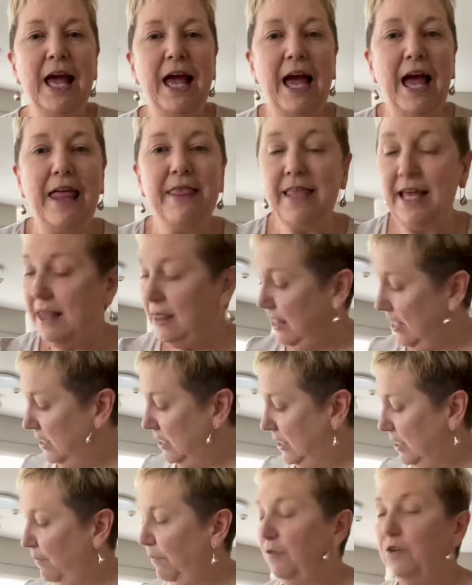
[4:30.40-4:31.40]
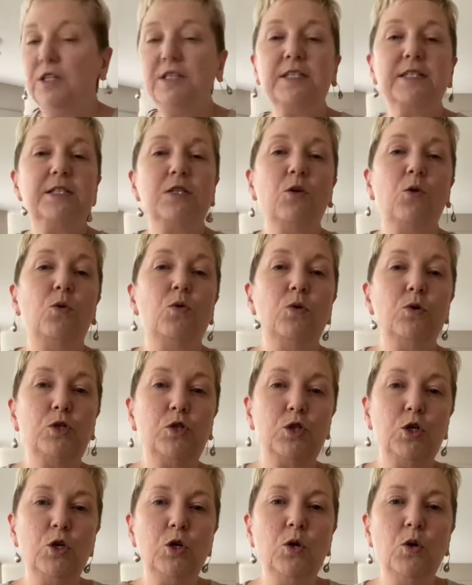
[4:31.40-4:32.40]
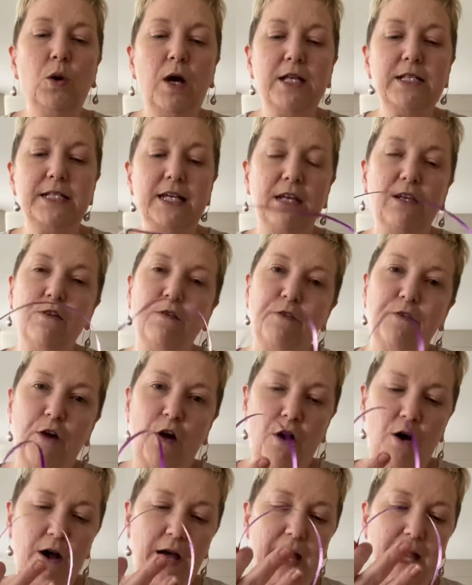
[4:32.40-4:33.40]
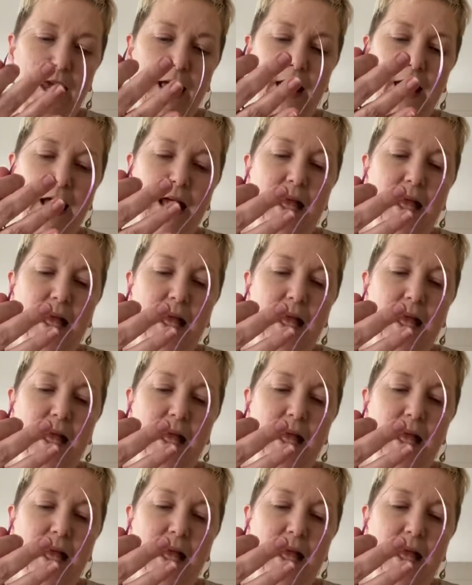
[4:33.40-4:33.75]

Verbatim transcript: And then the difference or to identify